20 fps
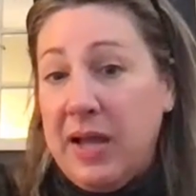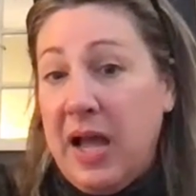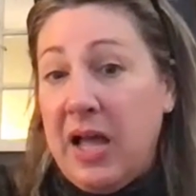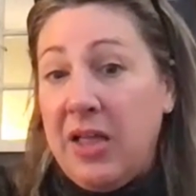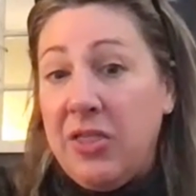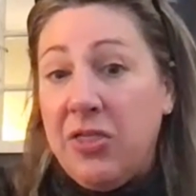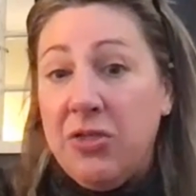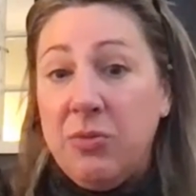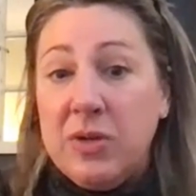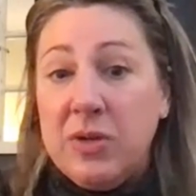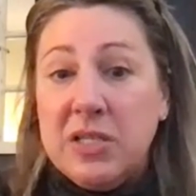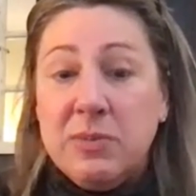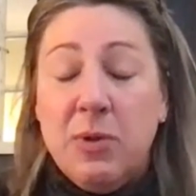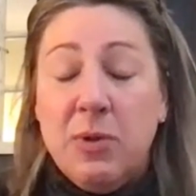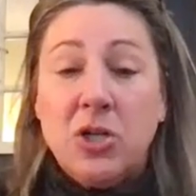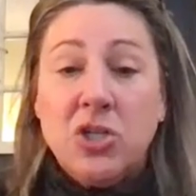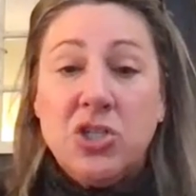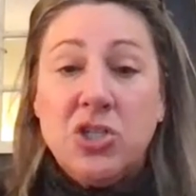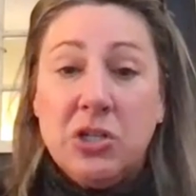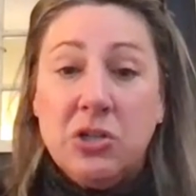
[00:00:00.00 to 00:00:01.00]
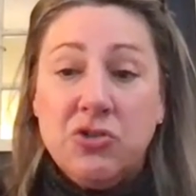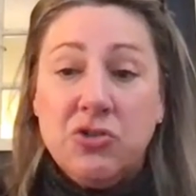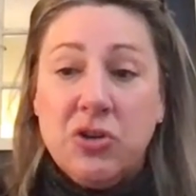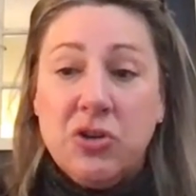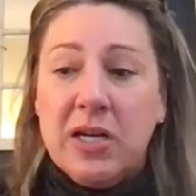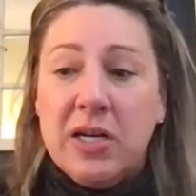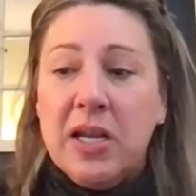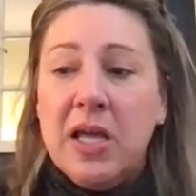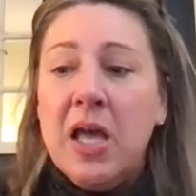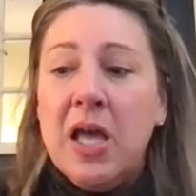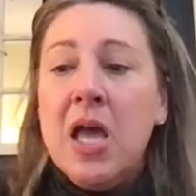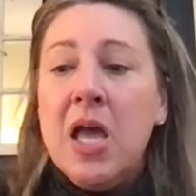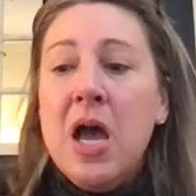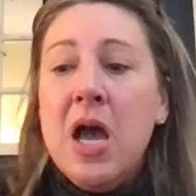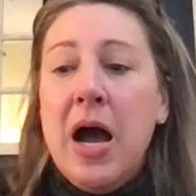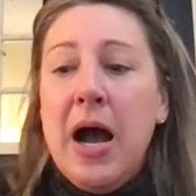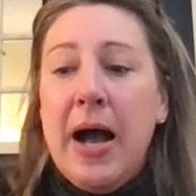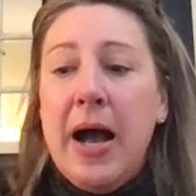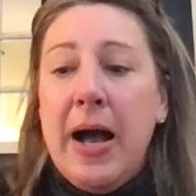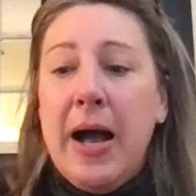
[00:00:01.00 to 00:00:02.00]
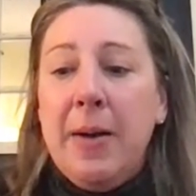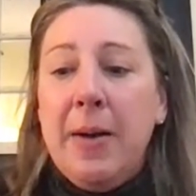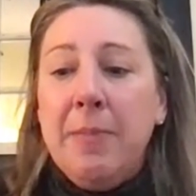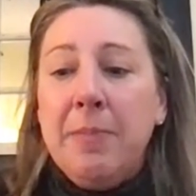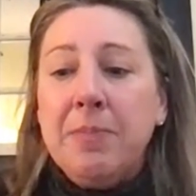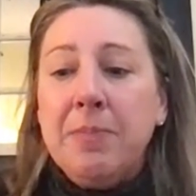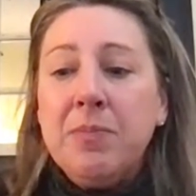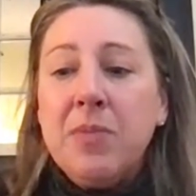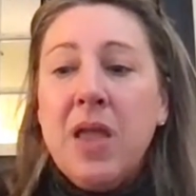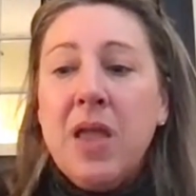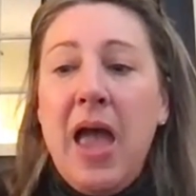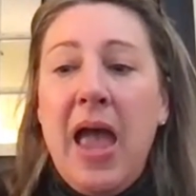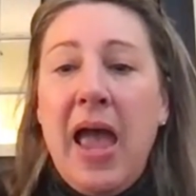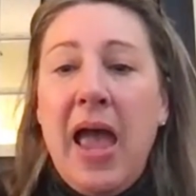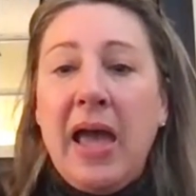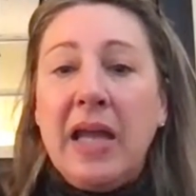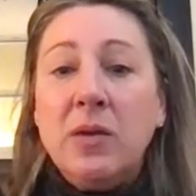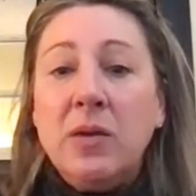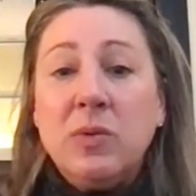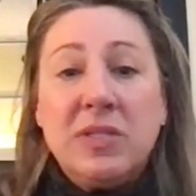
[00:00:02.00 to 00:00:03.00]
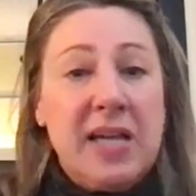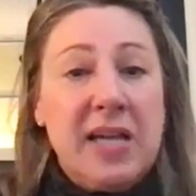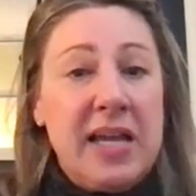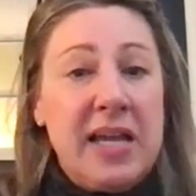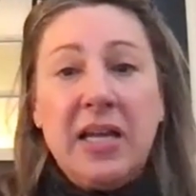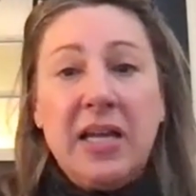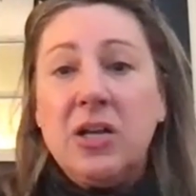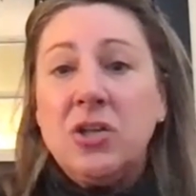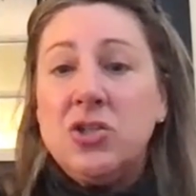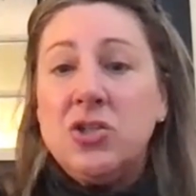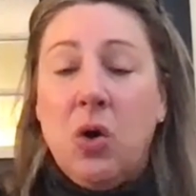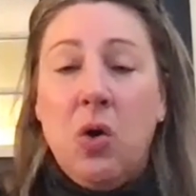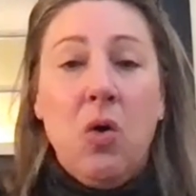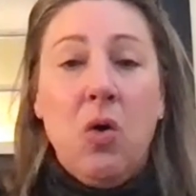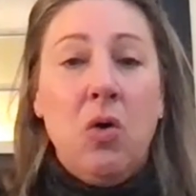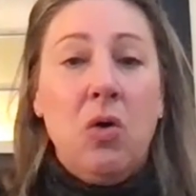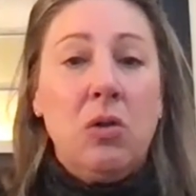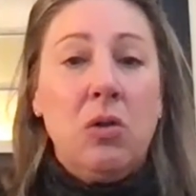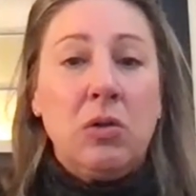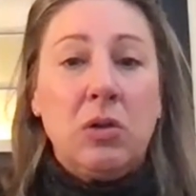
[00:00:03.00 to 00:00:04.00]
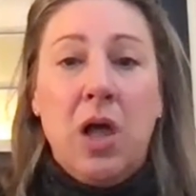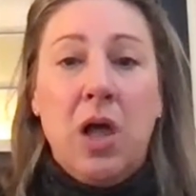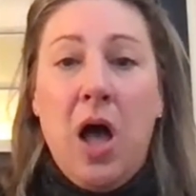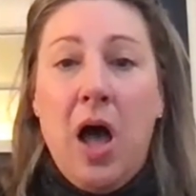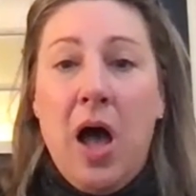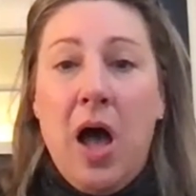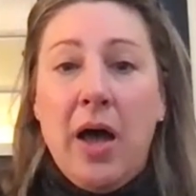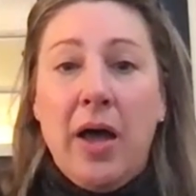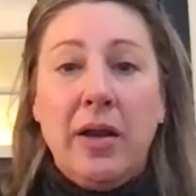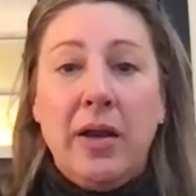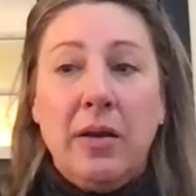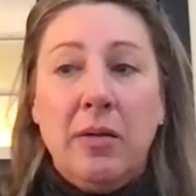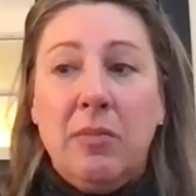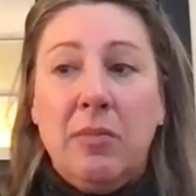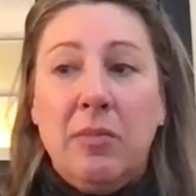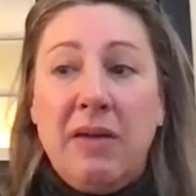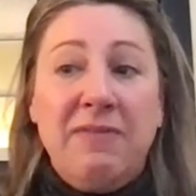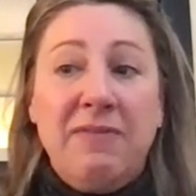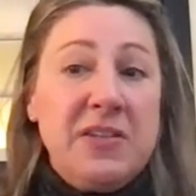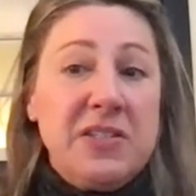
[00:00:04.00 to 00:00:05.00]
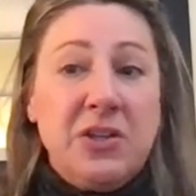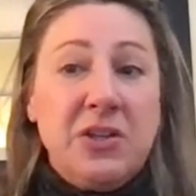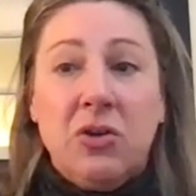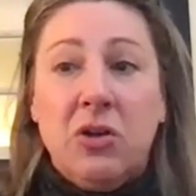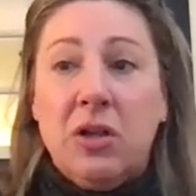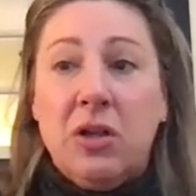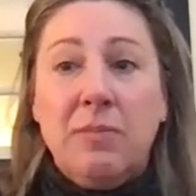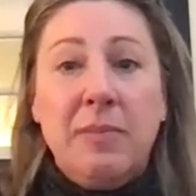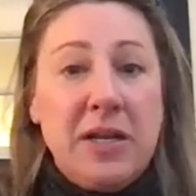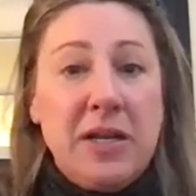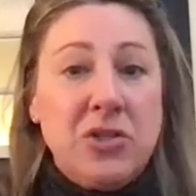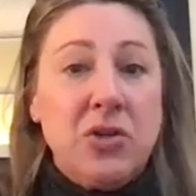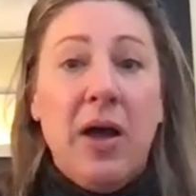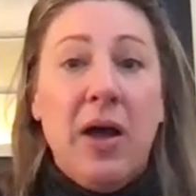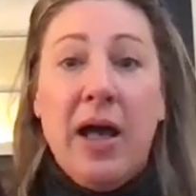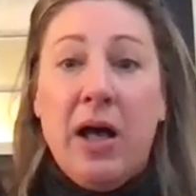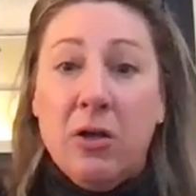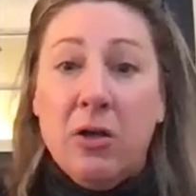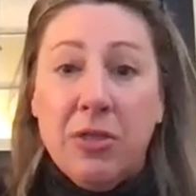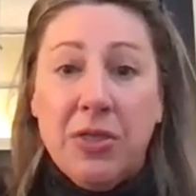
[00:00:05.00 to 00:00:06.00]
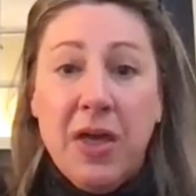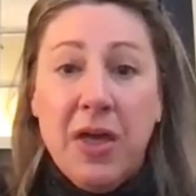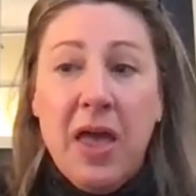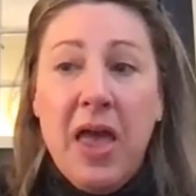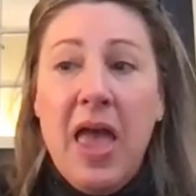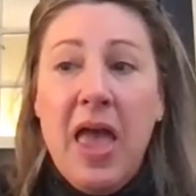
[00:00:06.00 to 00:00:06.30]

I had 3 small children, and it was taking a toll on my physical and mental health.